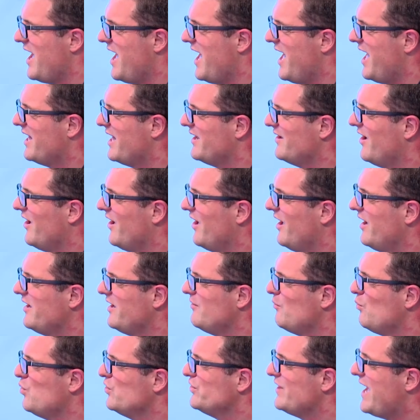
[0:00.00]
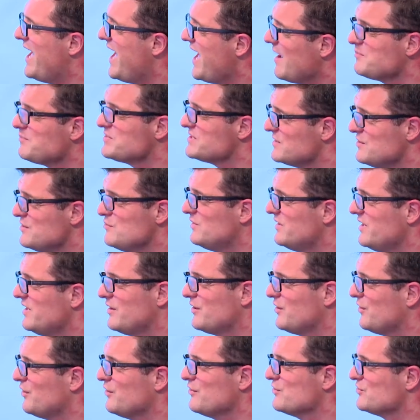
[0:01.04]
And I would absolutely
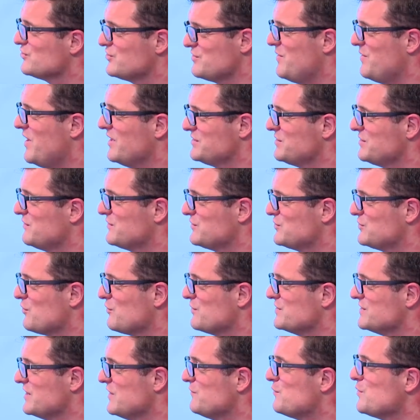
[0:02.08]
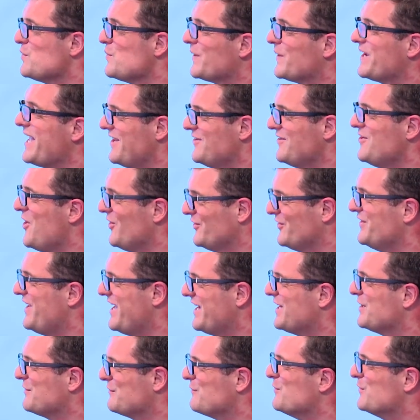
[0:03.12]
encourage the positive stories if we were getting all the
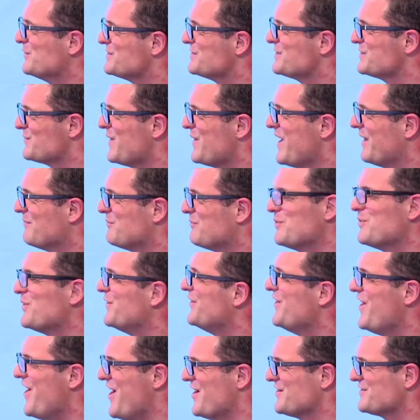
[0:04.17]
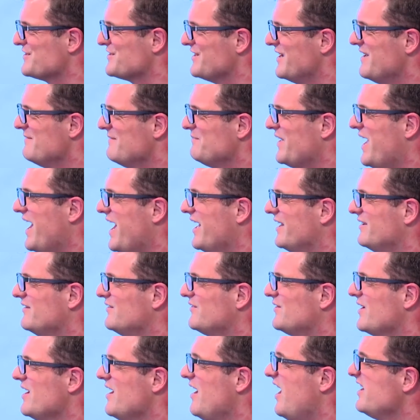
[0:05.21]
negative ones as well, but we're not.
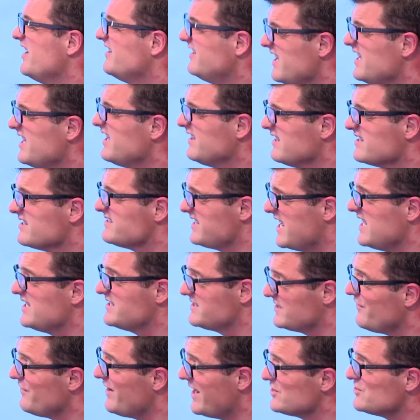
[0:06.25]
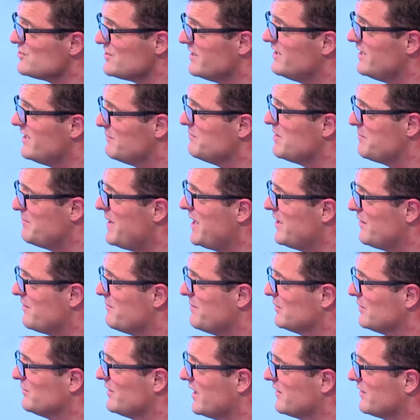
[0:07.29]
And I think in the States, they're actually a little bit better
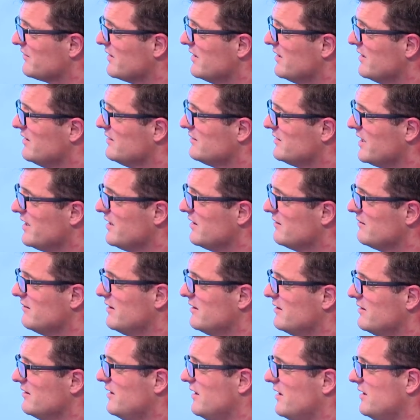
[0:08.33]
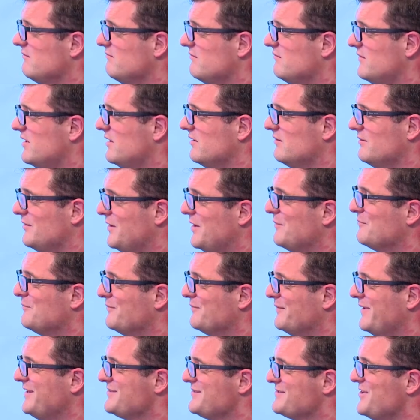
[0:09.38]
about mm-hmm. that there, uh, uh and
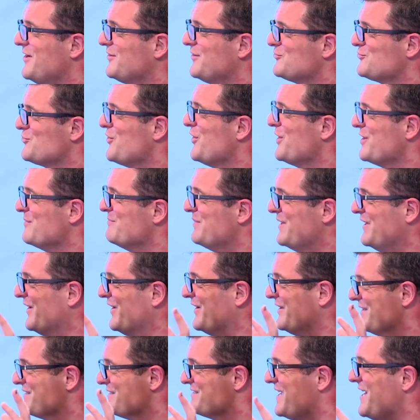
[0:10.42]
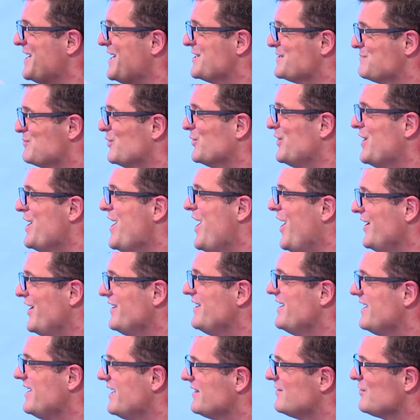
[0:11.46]
let's not try and be like the States, but I
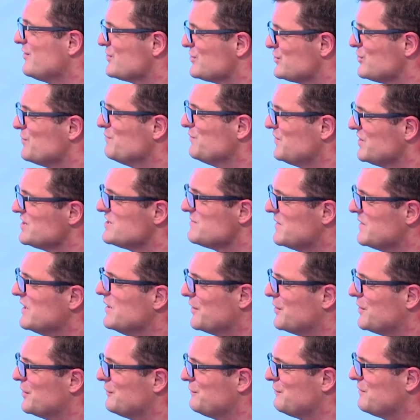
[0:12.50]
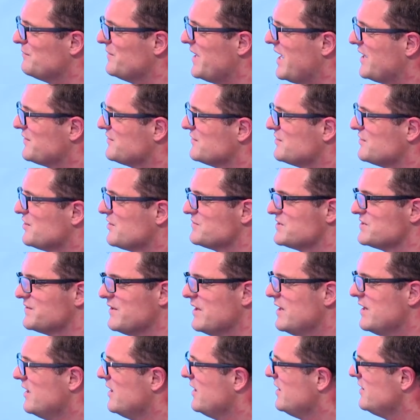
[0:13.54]
think there's something to be learned from that in terms of
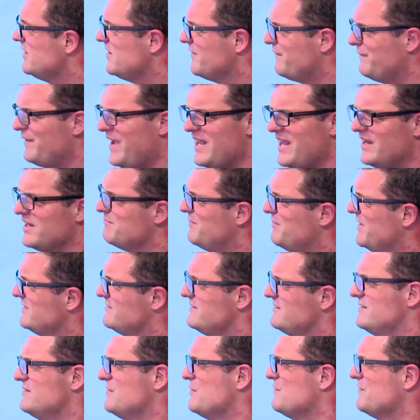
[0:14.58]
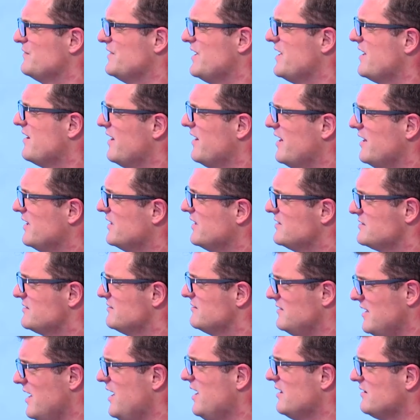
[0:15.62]
you fail in business over there. And it's,
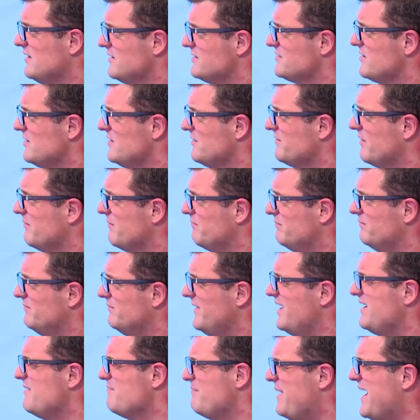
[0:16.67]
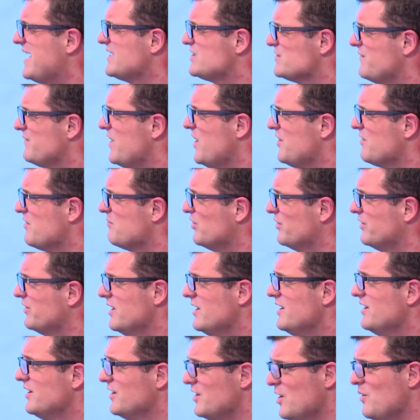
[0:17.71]
yeah, that's kind of a, not a badge of honor, but
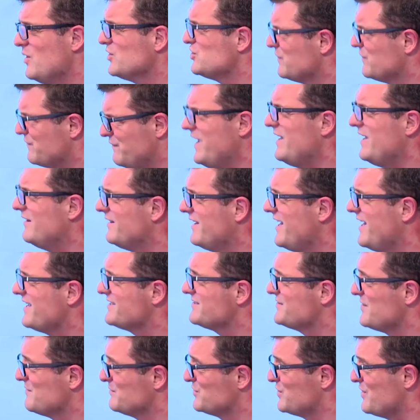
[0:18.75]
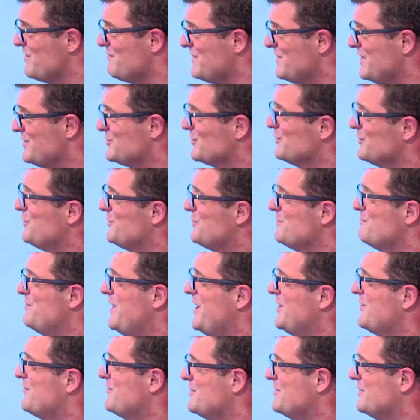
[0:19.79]
you know what, you failed the last time. So that means you'll learn
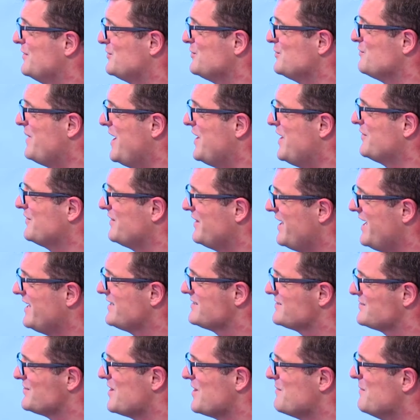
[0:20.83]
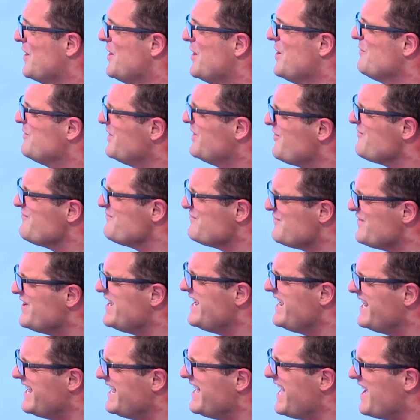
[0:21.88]
better and you'll do better the next time. We don't
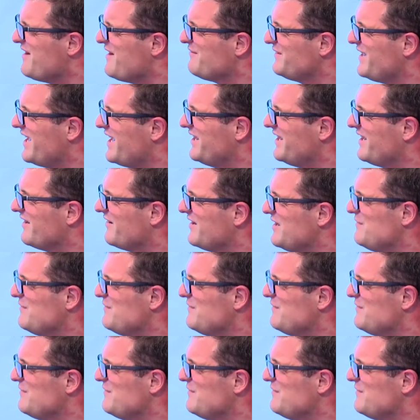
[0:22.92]
really have that here.